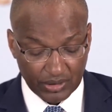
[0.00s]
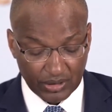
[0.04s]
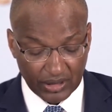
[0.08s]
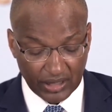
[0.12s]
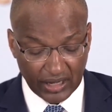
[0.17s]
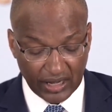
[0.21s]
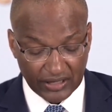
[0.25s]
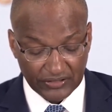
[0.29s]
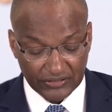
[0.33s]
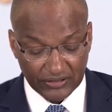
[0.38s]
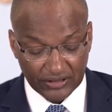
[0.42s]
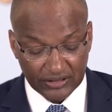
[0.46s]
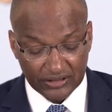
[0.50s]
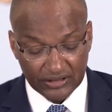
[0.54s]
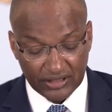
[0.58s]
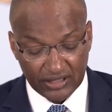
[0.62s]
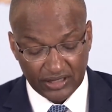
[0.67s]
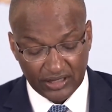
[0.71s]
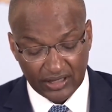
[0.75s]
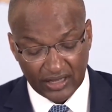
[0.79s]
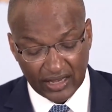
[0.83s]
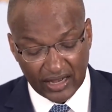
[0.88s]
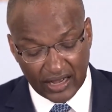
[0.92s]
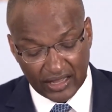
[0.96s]
I think
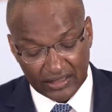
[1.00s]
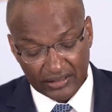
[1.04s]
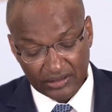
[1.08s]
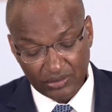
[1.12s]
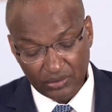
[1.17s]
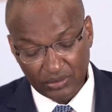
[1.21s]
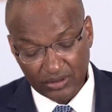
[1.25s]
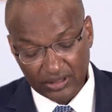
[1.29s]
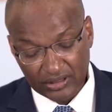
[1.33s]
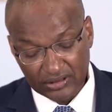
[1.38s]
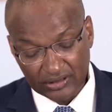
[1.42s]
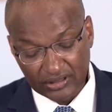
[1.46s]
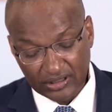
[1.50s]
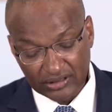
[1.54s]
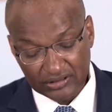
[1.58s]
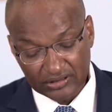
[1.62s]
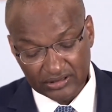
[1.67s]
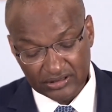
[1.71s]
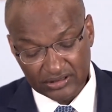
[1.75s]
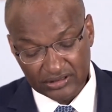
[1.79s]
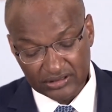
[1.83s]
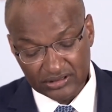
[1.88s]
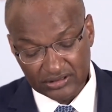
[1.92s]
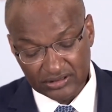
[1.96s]
the other one that
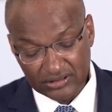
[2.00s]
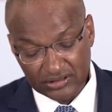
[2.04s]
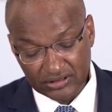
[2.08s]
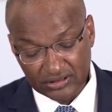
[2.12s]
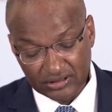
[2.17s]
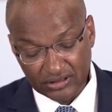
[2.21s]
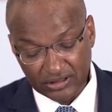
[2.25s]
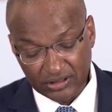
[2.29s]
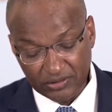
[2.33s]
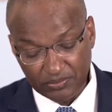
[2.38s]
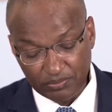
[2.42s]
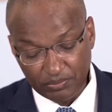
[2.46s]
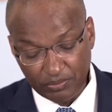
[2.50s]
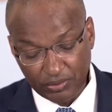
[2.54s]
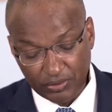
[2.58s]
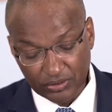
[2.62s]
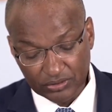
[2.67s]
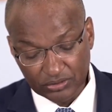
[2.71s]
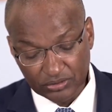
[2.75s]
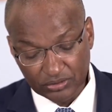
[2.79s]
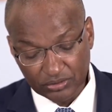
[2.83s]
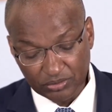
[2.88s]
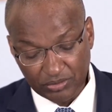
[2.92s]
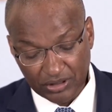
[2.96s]
is
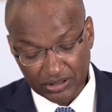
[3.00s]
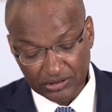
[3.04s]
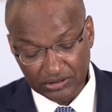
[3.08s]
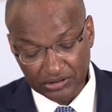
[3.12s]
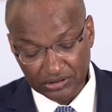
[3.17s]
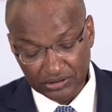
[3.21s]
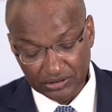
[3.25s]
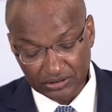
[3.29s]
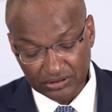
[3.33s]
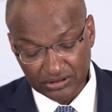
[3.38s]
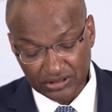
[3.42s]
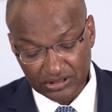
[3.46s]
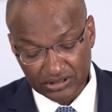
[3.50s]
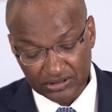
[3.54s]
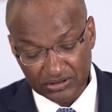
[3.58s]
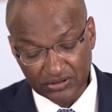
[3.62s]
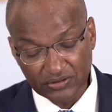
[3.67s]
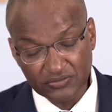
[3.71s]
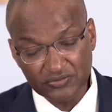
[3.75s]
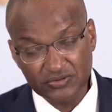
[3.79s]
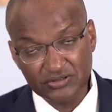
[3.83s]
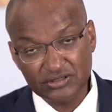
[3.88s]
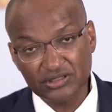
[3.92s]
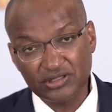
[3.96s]
important to mention is
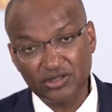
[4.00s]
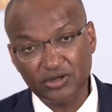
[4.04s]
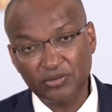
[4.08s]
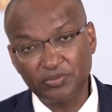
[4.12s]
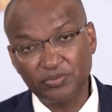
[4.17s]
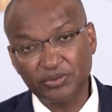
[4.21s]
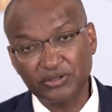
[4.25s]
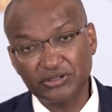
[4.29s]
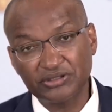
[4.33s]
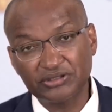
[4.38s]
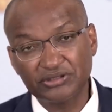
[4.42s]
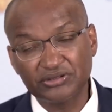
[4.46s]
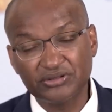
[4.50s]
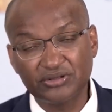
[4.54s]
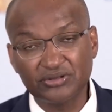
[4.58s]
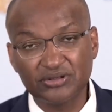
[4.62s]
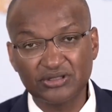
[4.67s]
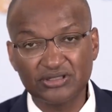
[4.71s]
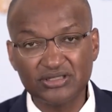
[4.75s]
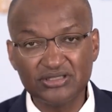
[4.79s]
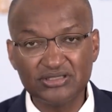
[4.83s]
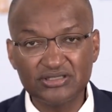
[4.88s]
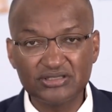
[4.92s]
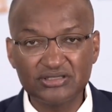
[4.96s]
obviously the operational
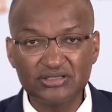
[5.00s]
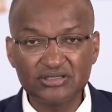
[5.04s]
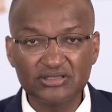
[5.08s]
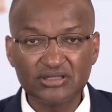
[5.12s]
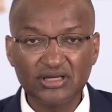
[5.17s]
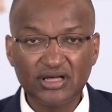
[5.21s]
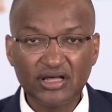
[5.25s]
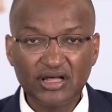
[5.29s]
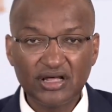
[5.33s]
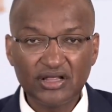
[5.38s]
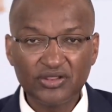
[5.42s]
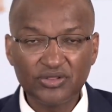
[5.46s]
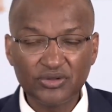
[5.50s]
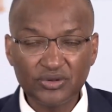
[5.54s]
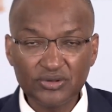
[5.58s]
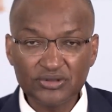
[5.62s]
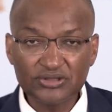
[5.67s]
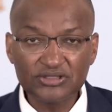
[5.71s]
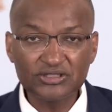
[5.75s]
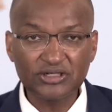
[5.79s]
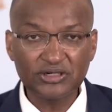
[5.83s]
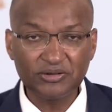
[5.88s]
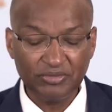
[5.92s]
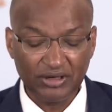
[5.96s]
risks.
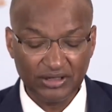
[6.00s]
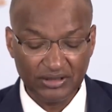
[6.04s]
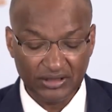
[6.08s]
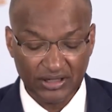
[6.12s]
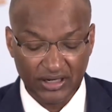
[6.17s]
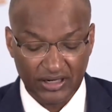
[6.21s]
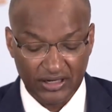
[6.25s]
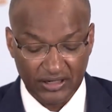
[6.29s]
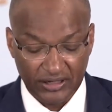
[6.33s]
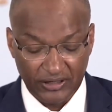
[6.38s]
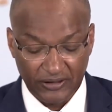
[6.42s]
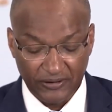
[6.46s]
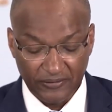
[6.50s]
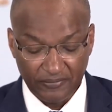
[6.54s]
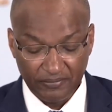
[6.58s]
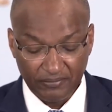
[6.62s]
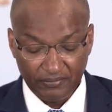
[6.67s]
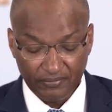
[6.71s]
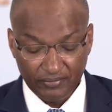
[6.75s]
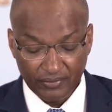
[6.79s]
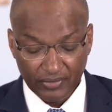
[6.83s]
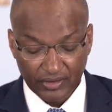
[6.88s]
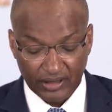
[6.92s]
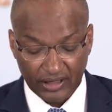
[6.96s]
Those remain high,
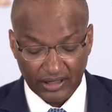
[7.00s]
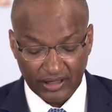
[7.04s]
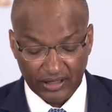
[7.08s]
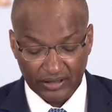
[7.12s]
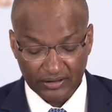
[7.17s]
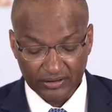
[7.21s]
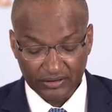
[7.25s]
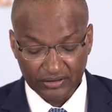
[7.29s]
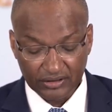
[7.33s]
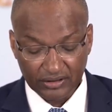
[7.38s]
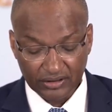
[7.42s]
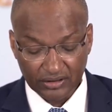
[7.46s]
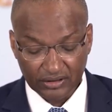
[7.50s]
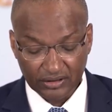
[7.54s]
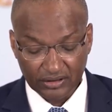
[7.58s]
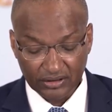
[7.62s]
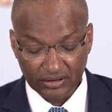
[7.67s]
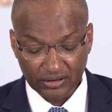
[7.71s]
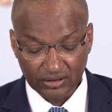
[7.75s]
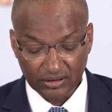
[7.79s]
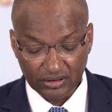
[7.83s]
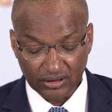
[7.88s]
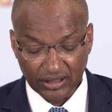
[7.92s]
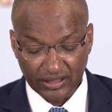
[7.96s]
and
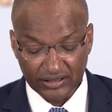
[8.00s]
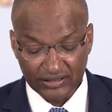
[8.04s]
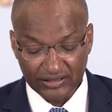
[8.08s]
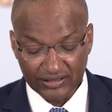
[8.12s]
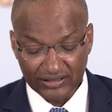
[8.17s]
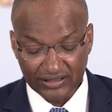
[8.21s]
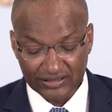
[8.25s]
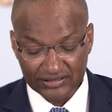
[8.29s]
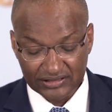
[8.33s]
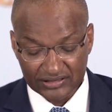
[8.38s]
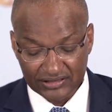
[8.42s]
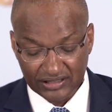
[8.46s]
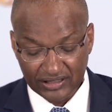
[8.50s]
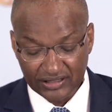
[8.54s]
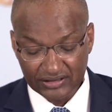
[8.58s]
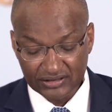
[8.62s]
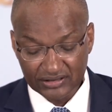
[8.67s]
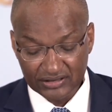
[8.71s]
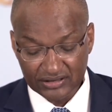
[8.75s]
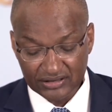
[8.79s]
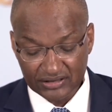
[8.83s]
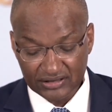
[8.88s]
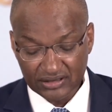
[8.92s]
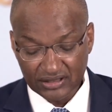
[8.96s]
in a
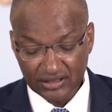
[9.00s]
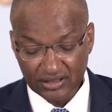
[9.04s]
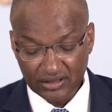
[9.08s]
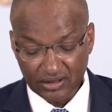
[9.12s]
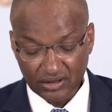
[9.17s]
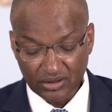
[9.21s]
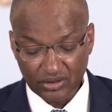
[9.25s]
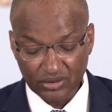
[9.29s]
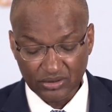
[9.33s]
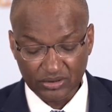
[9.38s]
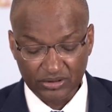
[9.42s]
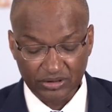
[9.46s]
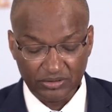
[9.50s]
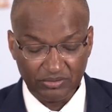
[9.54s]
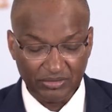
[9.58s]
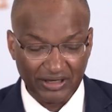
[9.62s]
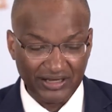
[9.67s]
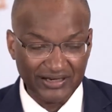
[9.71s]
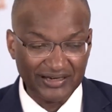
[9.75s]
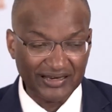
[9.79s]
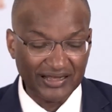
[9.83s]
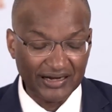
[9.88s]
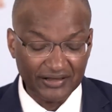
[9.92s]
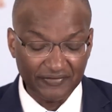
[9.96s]
sense, or
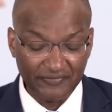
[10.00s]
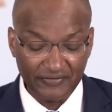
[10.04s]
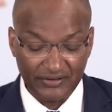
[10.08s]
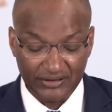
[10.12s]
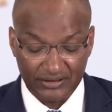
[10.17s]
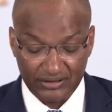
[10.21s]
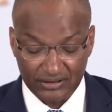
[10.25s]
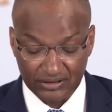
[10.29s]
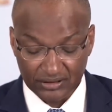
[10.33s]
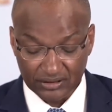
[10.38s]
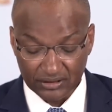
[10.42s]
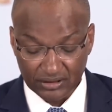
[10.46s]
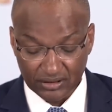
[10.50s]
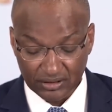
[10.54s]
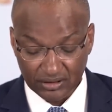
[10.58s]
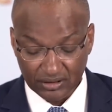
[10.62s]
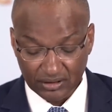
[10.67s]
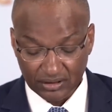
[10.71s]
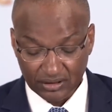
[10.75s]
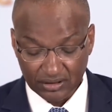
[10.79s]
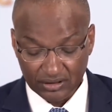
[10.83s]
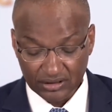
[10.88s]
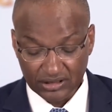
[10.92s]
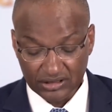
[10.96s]
remain elevated.
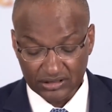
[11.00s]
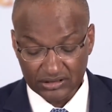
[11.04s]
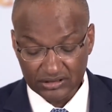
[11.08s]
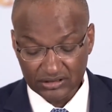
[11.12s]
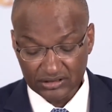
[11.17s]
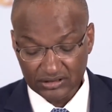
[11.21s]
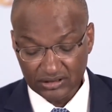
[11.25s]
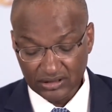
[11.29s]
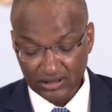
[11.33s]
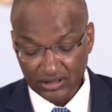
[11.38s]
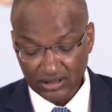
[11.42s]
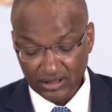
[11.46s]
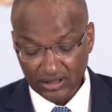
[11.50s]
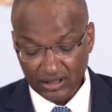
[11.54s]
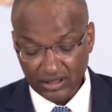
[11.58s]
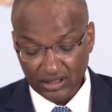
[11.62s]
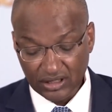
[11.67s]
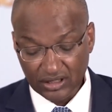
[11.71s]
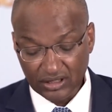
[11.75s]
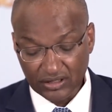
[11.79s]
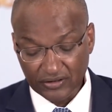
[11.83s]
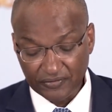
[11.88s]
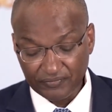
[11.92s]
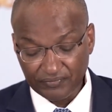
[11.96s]
Yes,
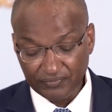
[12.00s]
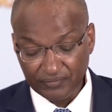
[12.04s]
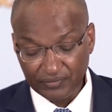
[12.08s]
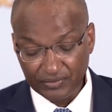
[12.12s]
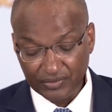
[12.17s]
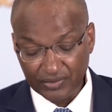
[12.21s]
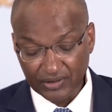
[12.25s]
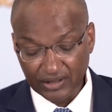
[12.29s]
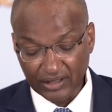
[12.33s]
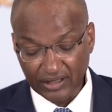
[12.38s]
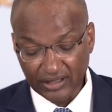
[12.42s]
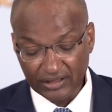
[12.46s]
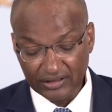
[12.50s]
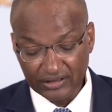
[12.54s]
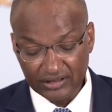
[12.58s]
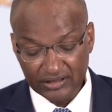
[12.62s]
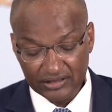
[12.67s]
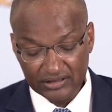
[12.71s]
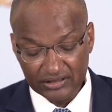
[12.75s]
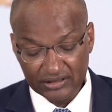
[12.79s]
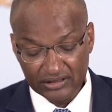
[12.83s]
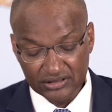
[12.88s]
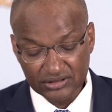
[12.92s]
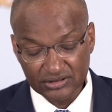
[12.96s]
and
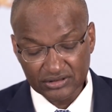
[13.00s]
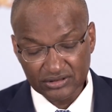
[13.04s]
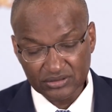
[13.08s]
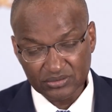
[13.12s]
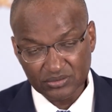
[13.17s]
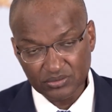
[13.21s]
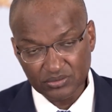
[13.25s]
this is